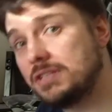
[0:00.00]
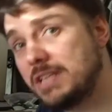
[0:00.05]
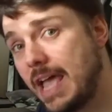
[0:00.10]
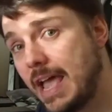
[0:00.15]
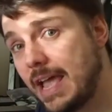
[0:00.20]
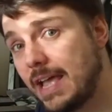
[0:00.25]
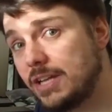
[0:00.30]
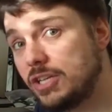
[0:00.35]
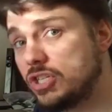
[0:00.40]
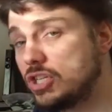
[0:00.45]

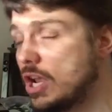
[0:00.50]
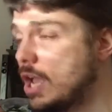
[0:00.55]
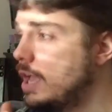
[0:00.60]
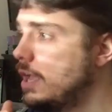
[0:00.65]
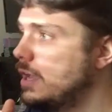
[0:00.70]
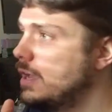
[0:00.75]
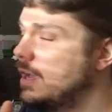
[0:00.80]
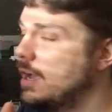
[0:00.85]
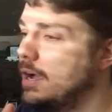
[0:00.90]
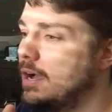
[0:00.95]
Edge,
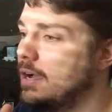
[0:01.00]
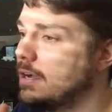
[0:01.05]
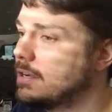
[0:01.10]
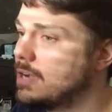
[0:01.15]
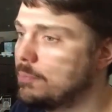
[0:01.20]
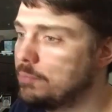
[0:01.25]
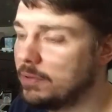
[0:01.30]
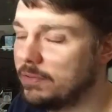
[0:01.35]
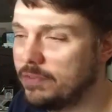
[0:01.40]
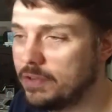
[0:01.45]
a
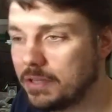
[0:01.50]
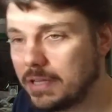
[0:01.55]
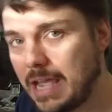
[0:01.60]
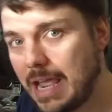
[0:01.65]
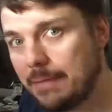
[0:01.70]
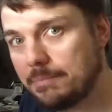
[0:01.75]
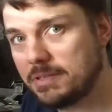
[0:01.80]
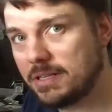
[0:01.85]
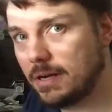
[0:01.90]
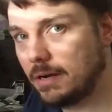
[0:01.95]
couple of other
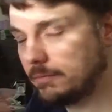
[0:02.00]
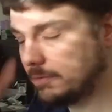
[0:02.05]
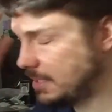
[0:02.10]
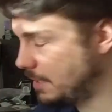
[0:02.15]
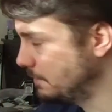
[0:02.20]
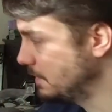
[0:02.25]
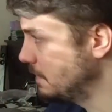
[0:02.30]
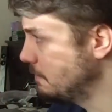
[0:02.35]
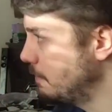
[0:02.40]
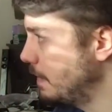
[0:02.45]
games that aren't
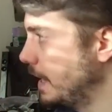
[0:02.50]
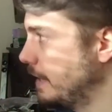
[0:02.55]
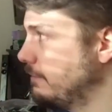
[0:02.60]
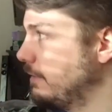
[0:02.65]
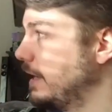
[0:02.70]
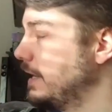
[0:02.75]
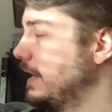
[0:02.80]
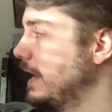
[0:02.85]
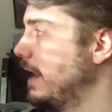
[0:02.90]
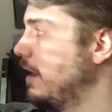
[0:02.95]
coming to mind
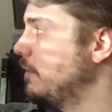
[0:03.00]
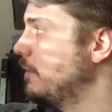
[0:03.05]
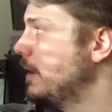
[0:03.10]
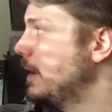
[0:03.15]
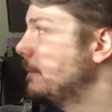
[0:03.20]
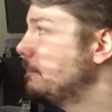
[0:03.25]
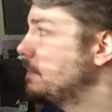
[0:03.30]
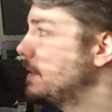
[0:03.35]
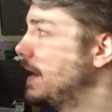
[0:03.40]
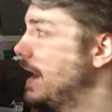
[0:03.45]
right now,
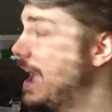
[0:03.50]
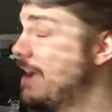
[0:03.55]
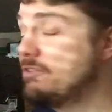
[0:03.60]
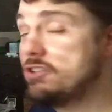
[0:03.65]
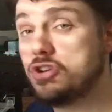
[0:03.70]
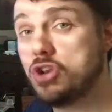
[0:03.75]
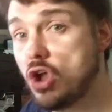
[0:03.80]
that I haven't